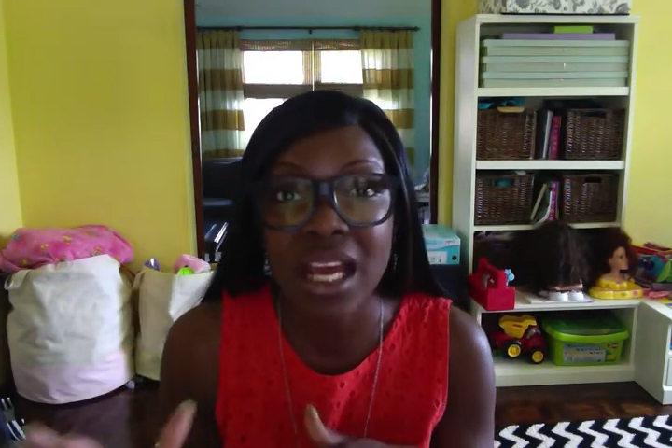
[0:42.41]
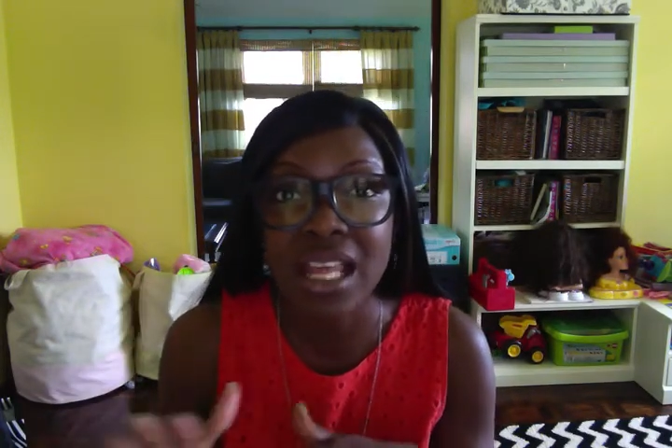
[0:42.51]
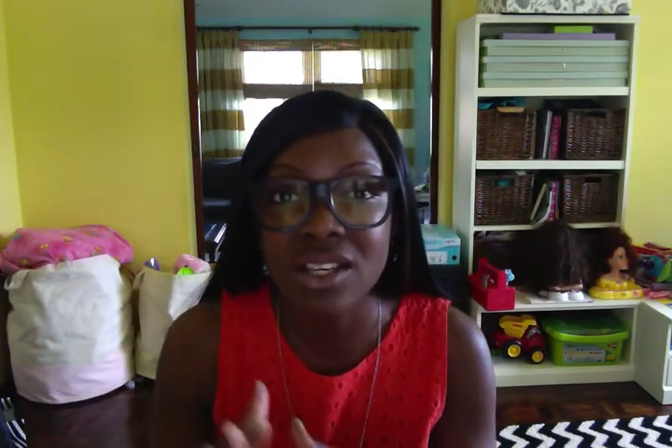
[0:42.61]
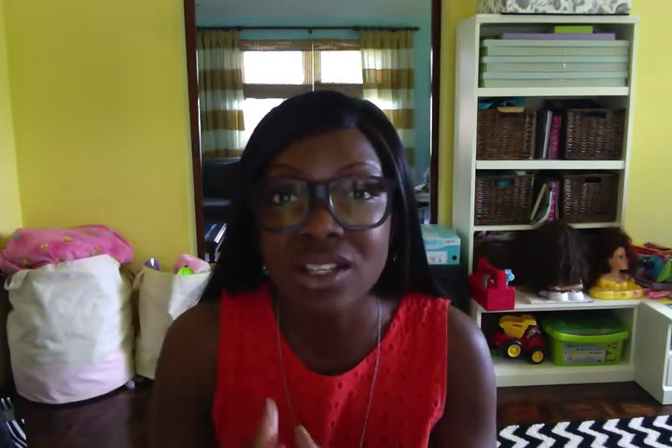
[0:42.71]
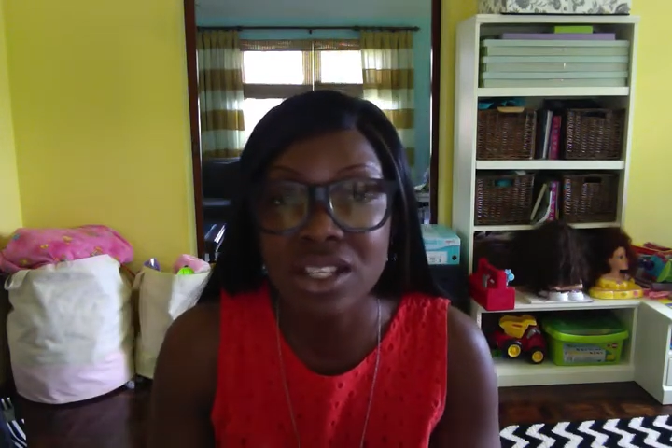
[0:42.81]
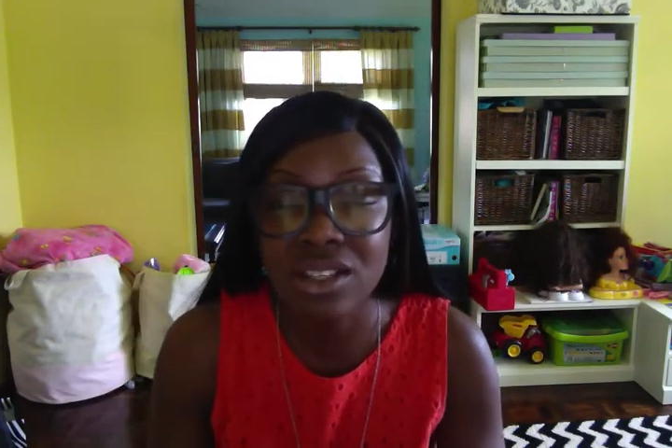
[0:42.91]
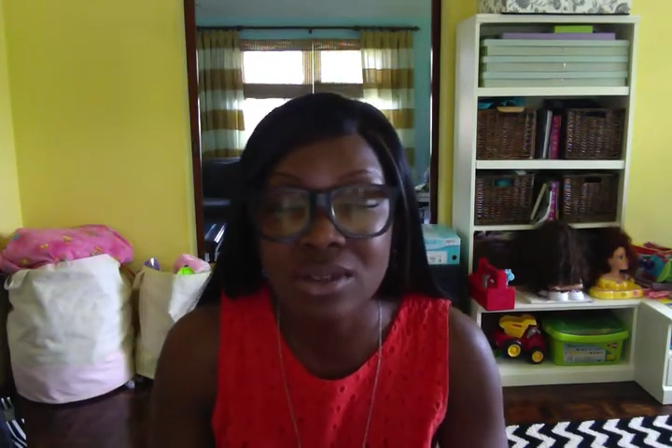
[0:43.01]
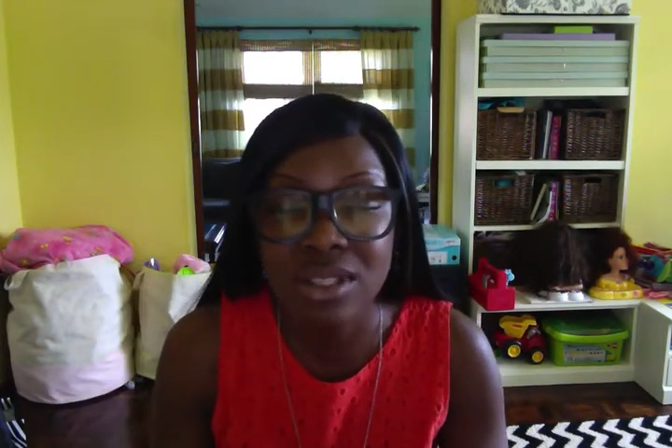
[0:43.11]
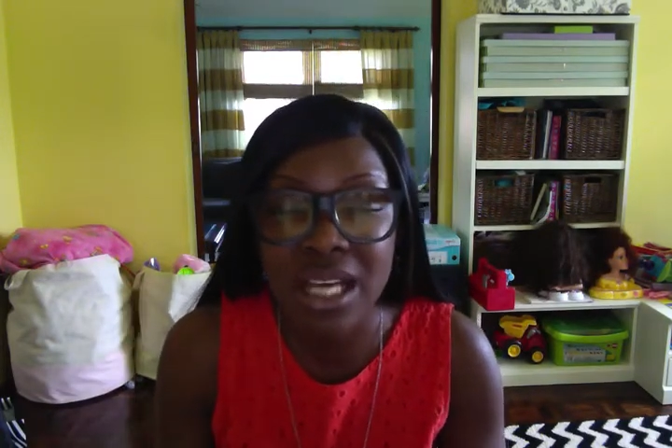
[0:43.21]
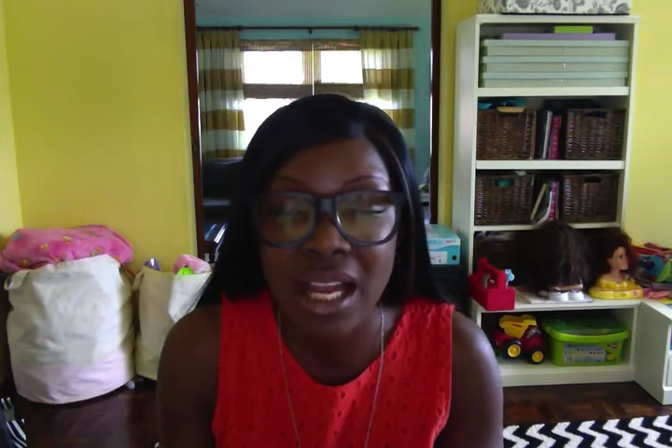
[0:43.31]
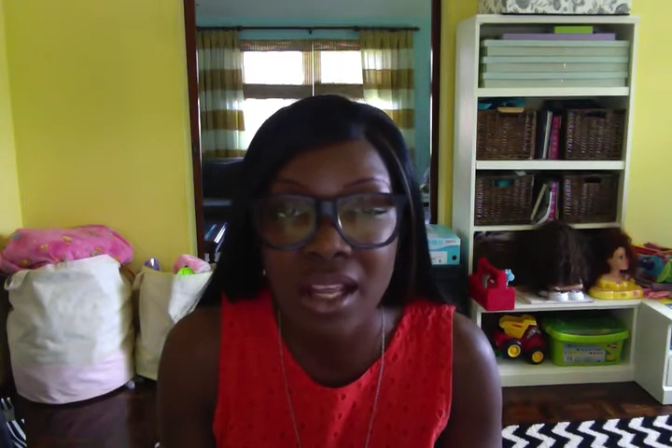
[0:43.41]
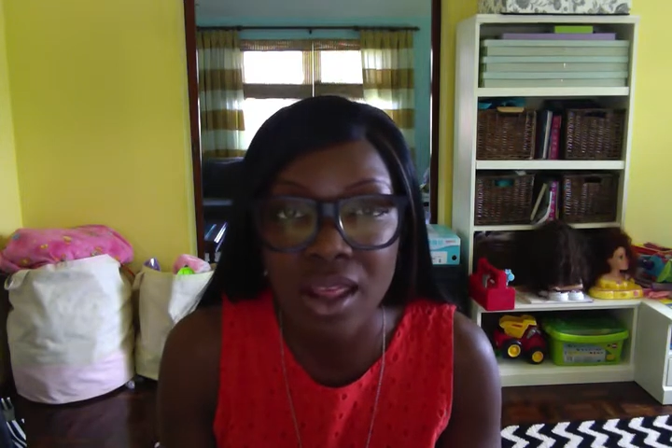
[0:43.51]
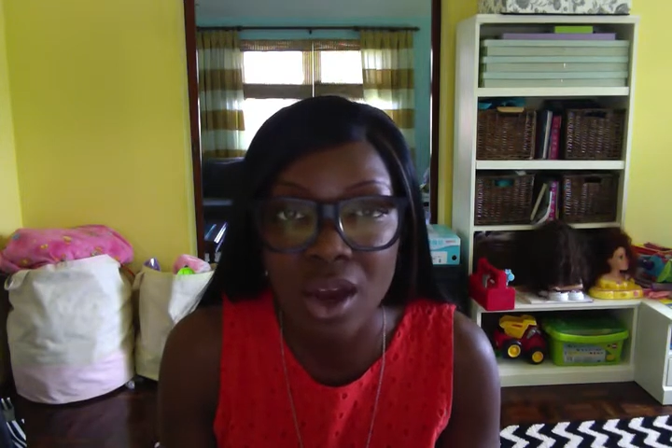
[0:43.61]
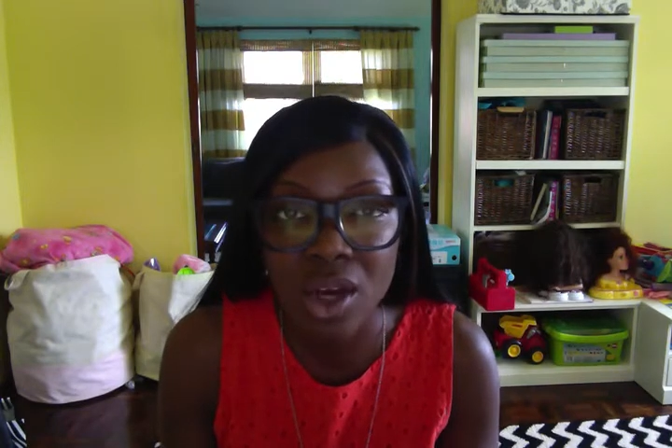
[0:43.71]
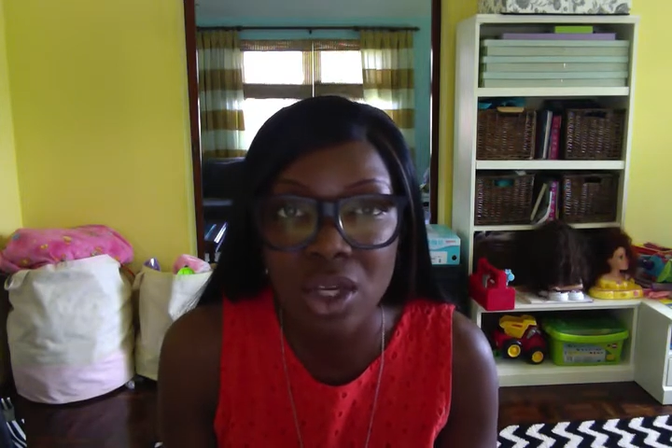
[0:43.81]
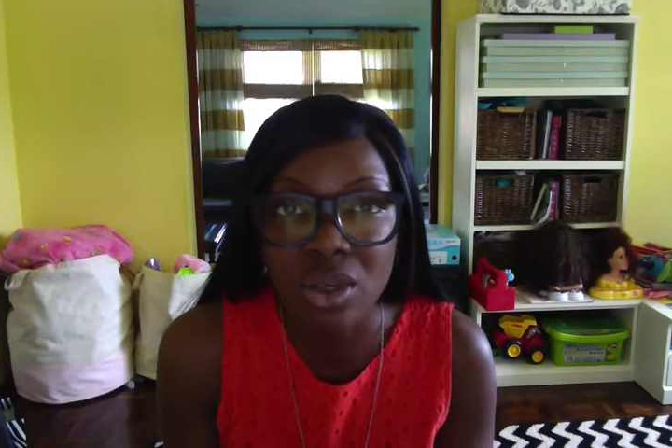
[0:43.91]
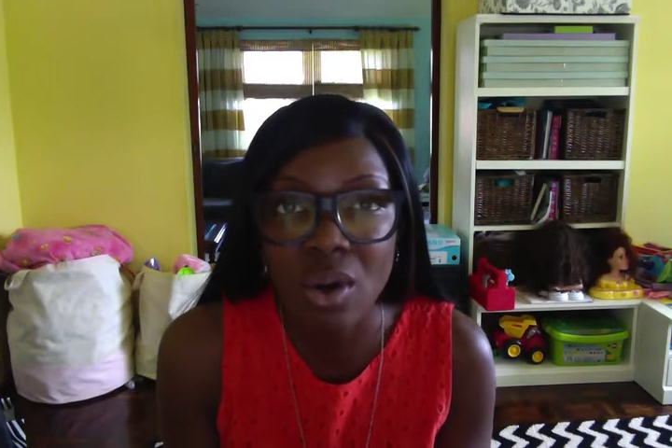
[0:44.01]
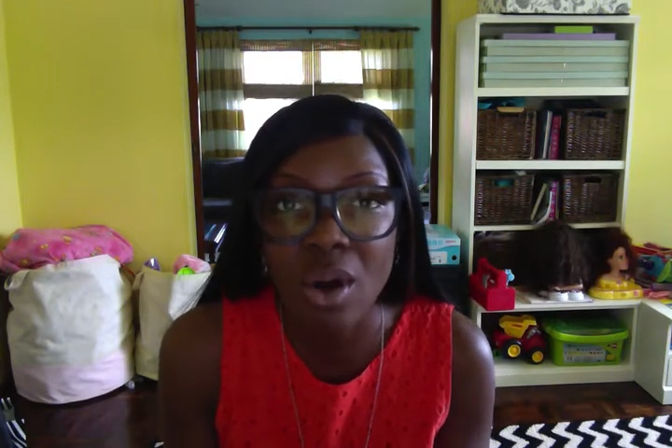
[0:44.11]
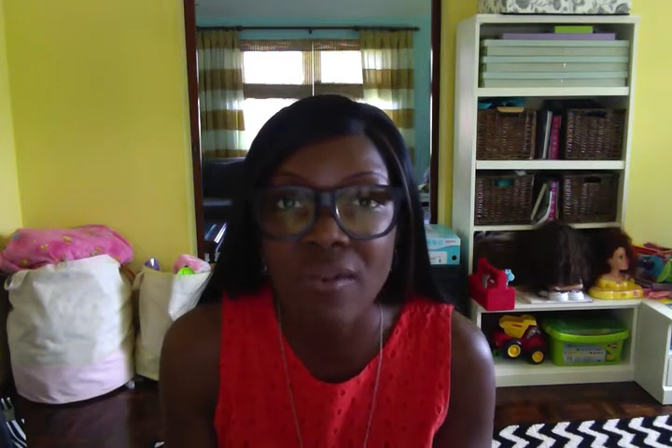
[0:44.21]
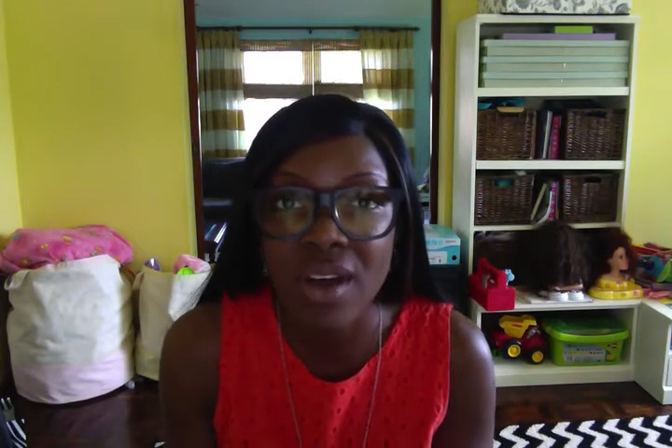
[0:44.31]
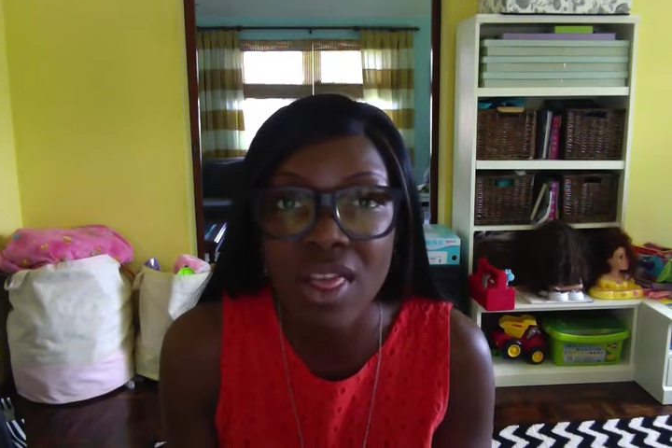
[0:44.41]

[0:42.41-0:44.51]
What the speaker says: and the Caesar salad there is off